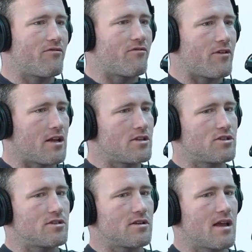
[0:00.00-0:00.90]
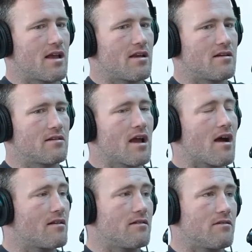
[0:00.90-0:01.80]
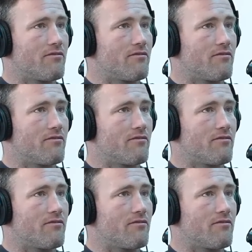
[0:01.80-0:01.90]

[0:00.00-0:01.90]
finish and can't